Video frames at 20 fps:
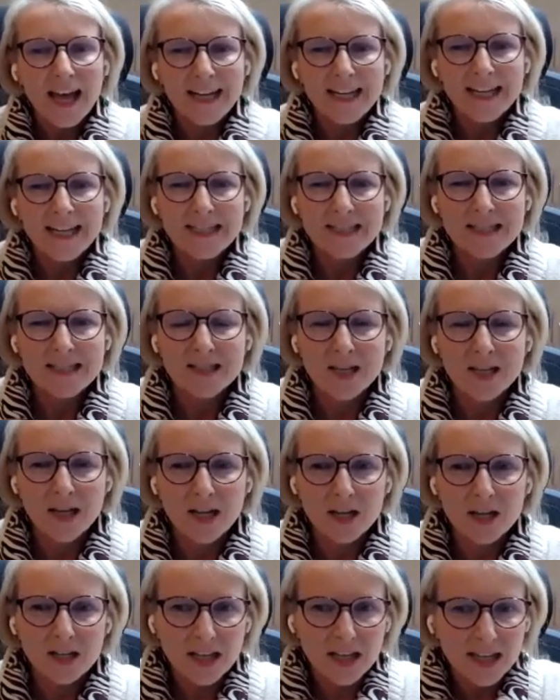And it's
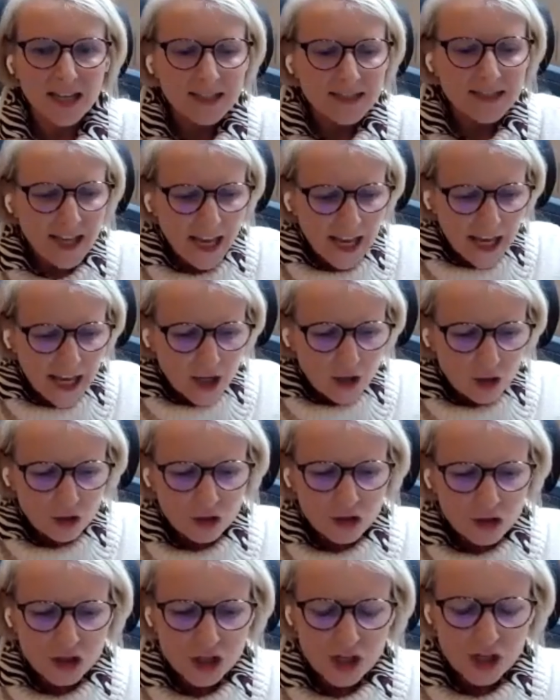it's
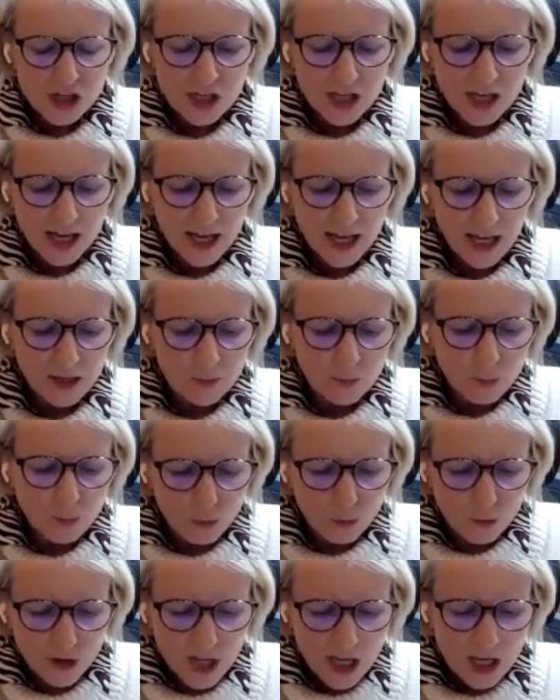energy and
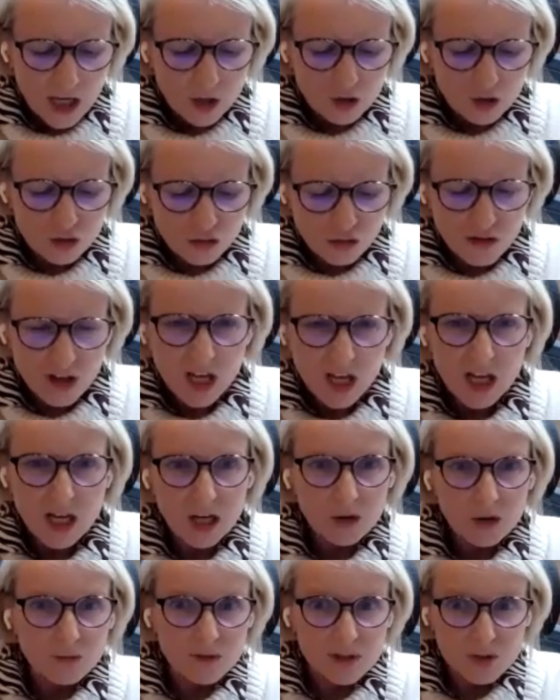brain
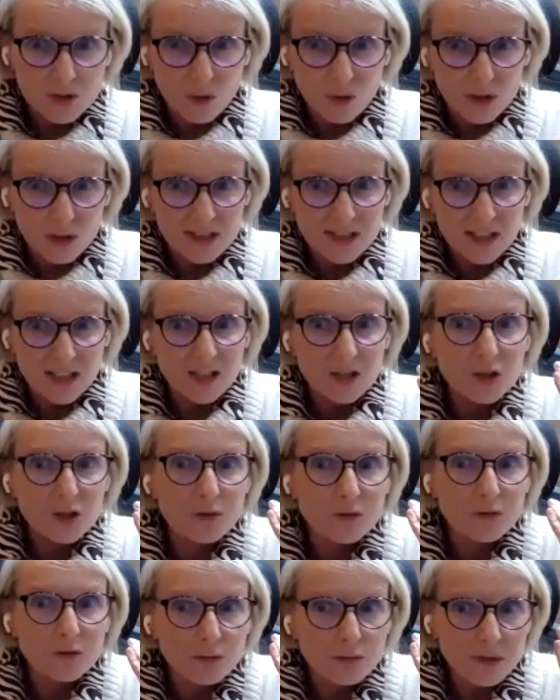draining resourcing
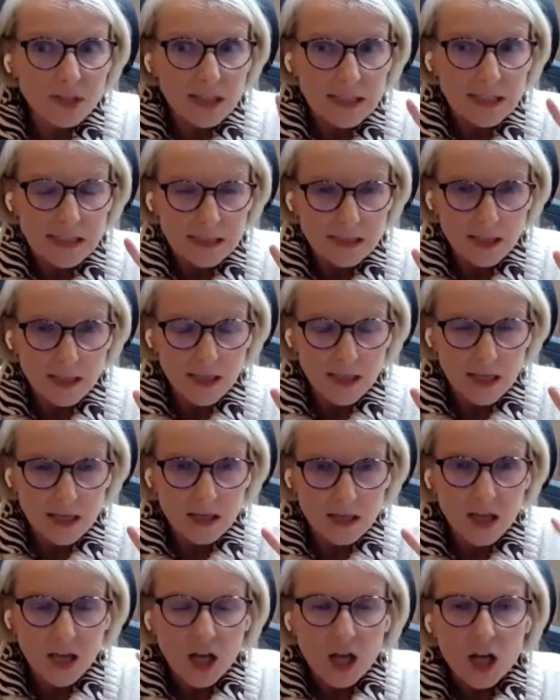because you have to really
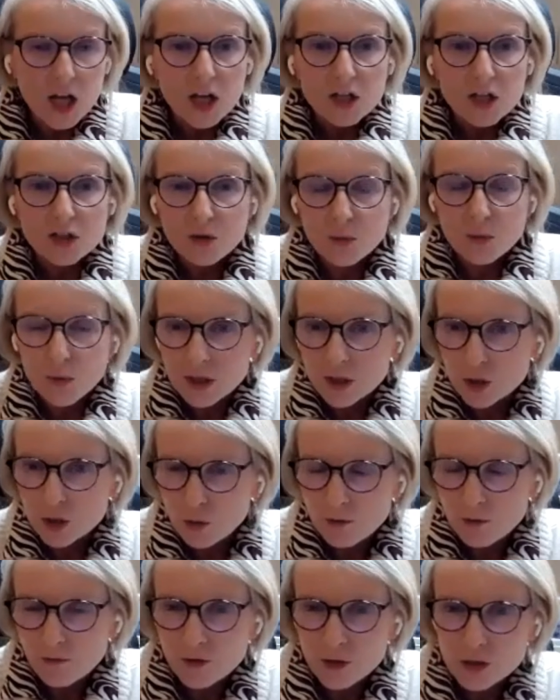think. So we'll
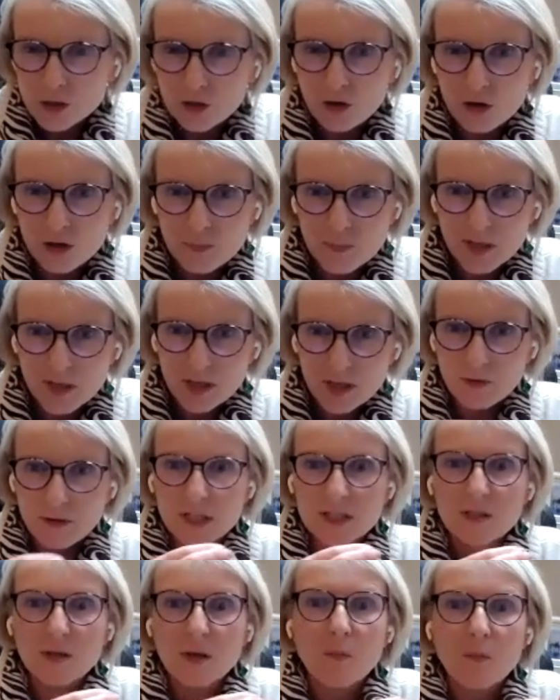do it for short
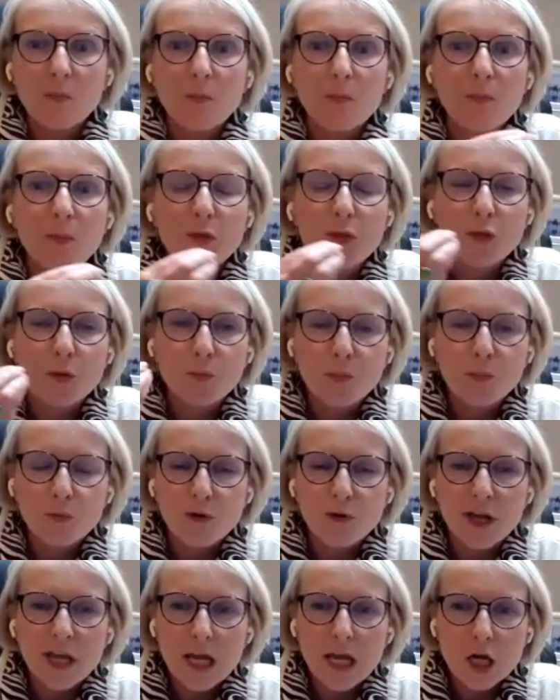periods, but the
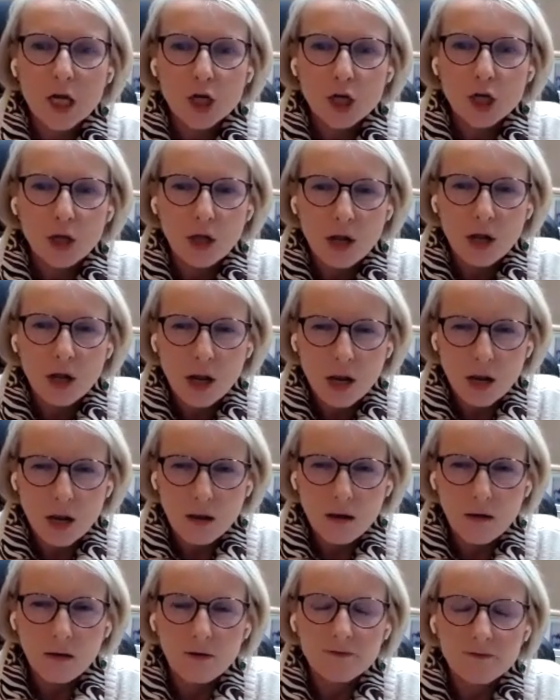brain
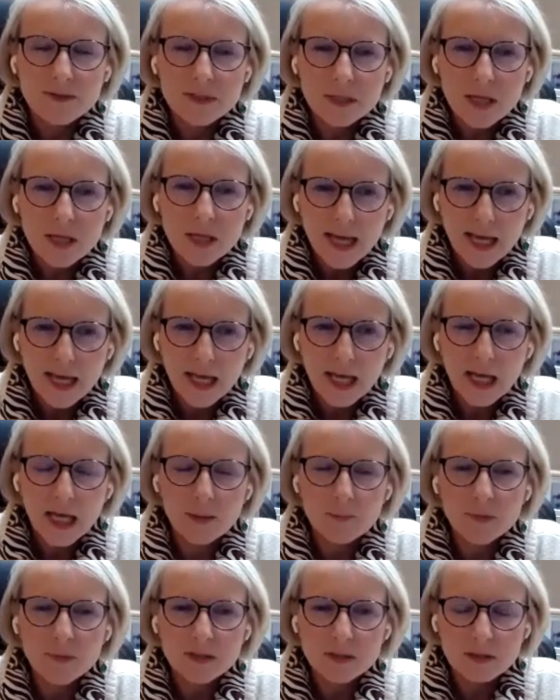loves
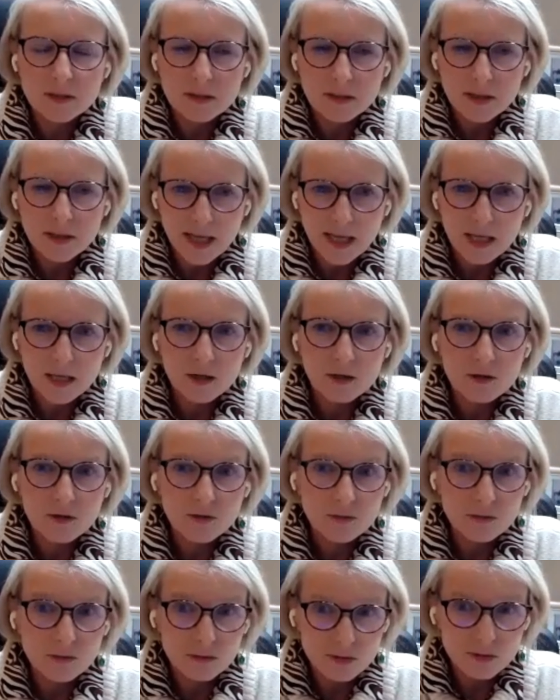habits
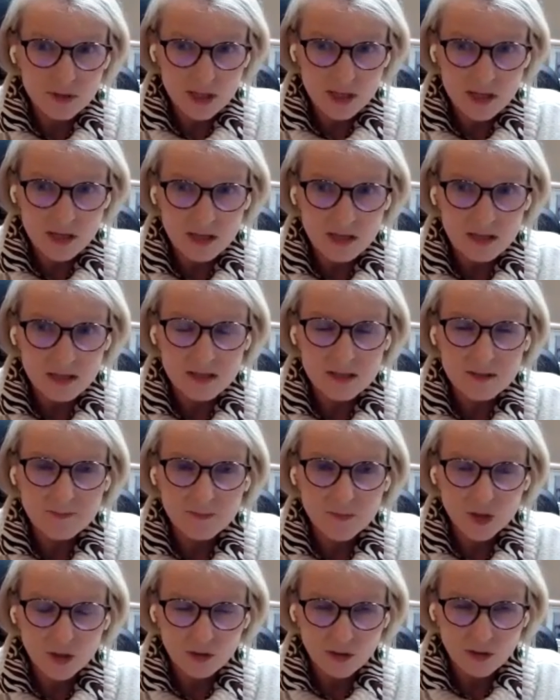and routines.
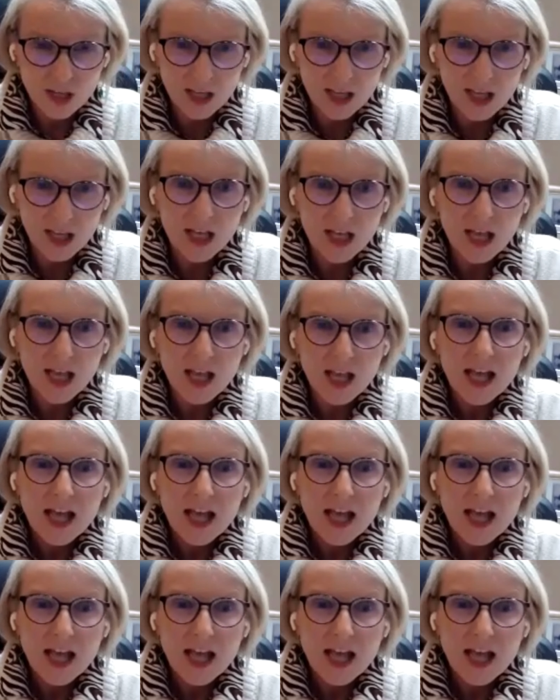Okay.